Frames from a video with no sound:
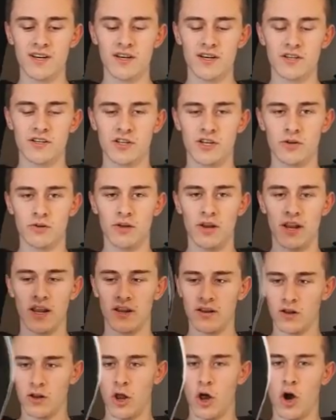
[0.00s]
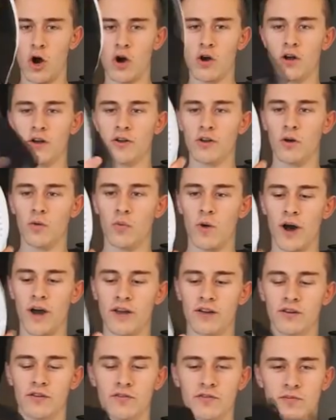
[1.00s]
too long and not
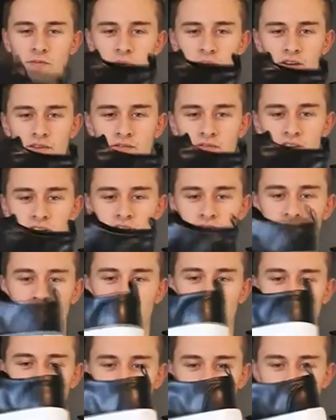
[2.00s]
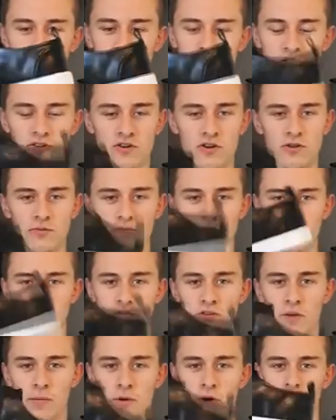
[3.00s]
wide enough for my feet, unfortunately. So they come
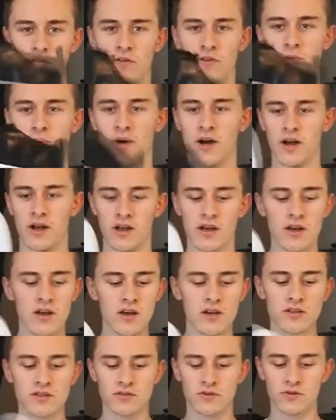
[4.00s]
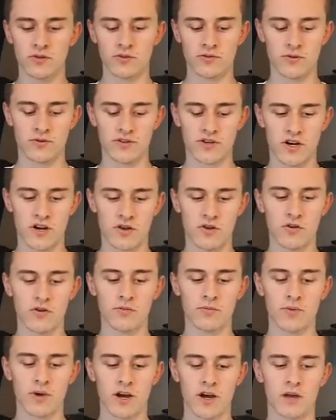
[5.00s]
flop off at the back. So those ones are
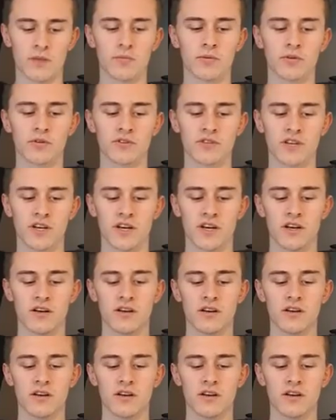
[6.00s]
going back, but